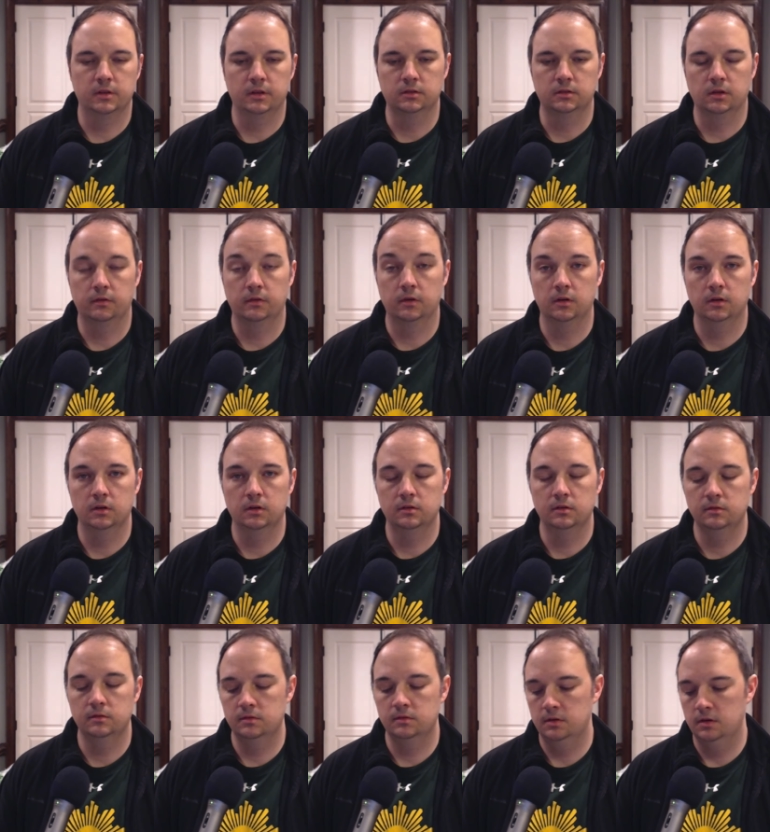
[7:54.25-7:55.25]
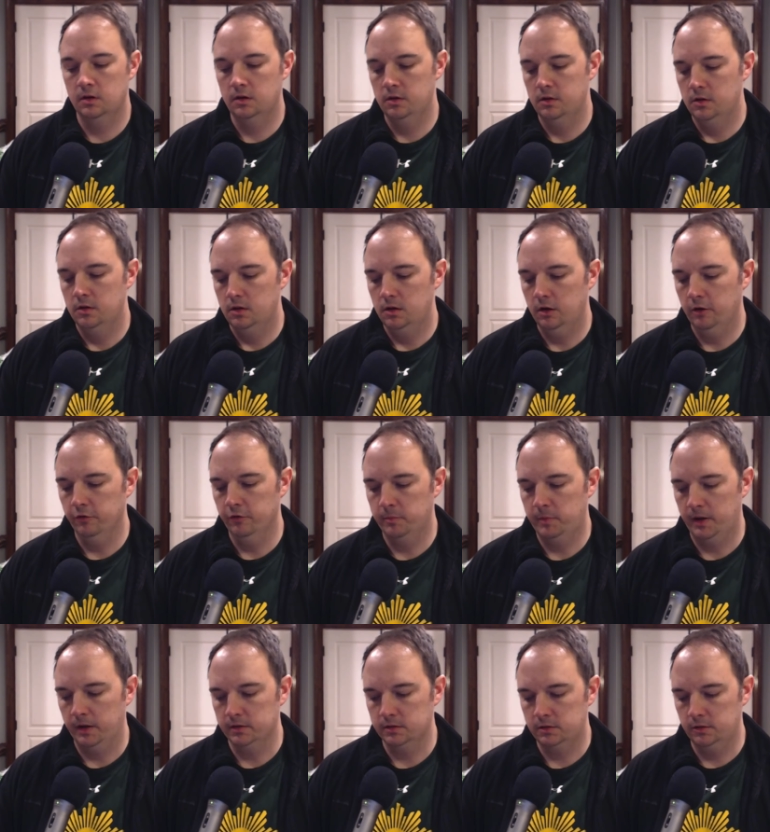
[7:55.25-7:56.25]
I've heard over the
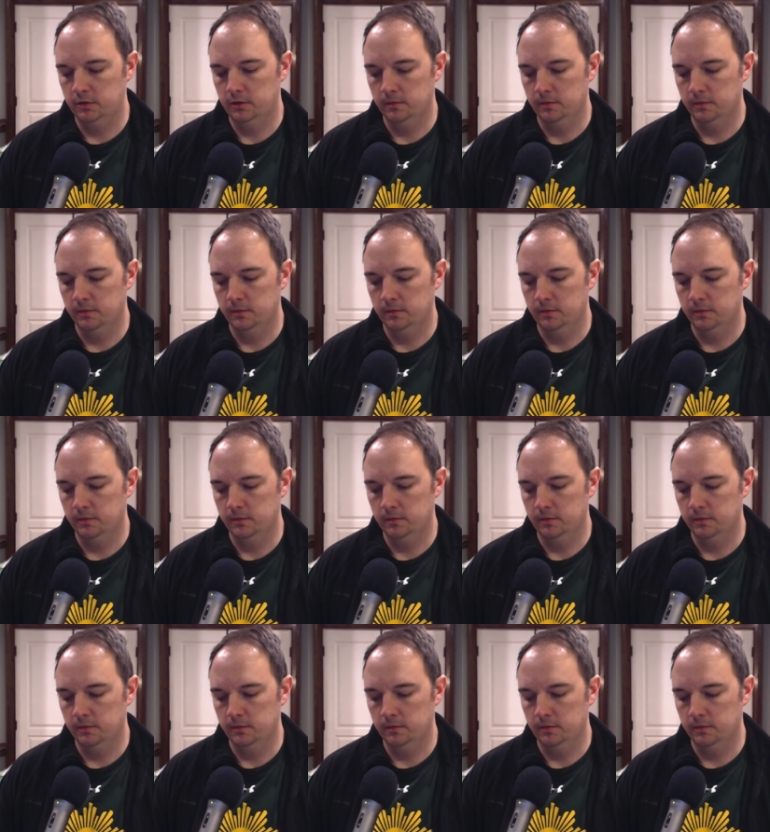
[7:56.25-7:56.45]
past year.